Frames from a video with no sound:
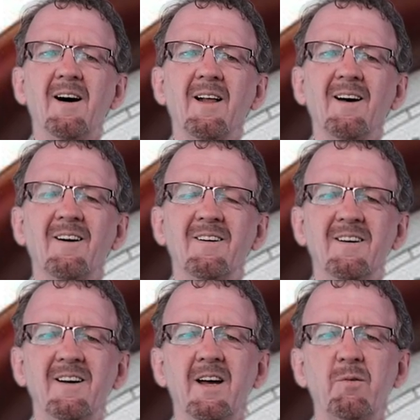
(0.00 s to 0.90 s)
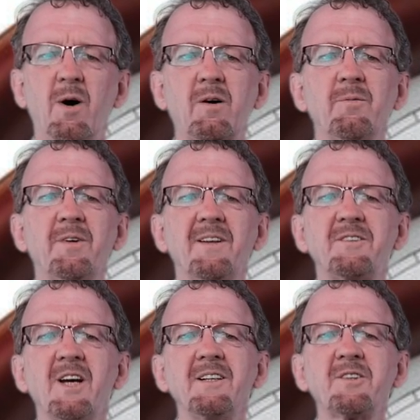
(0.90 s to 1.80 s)
Hello, and welcome to the
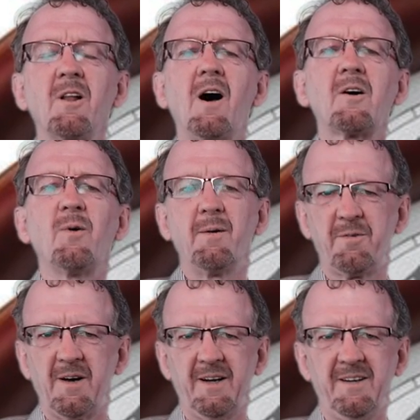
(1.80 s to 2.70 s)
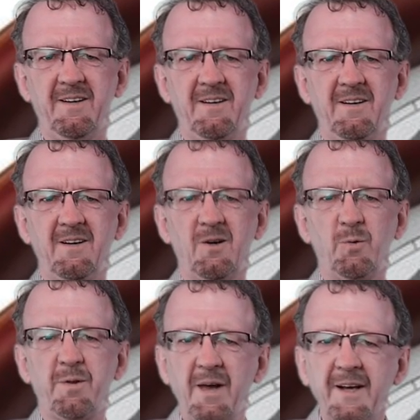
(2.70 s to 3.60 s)
Chase Clock website.
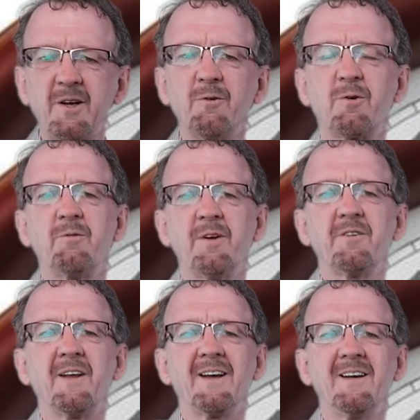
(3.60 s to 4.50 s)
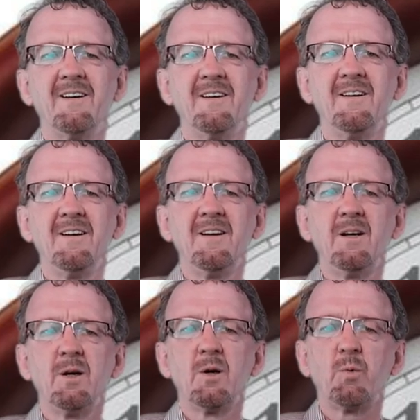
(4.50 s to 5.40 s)
We thank you for visiting.
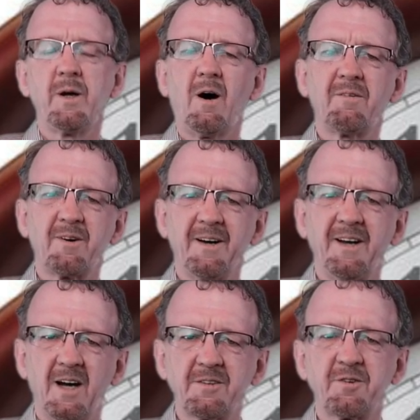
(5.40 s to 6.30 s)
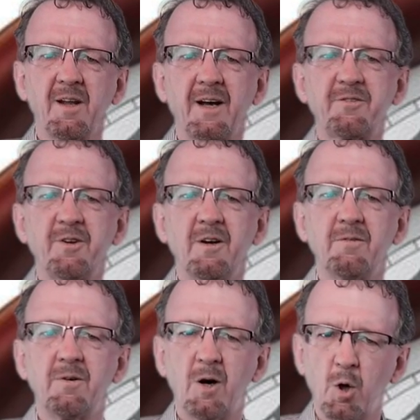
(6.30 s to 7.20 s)
We offer a nice selection
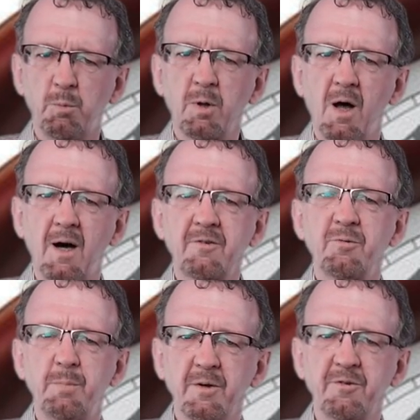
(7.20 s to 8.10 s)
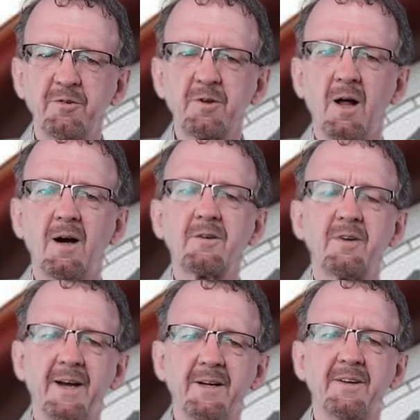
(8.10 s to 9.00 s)
of home clocks, business clocks,
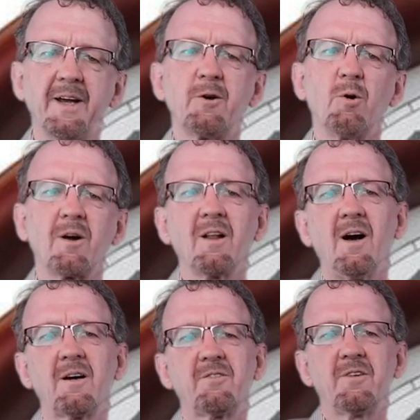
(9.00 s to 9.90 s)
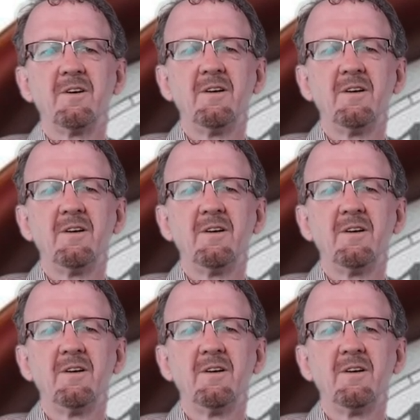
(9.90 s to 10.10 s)
and decor clocks.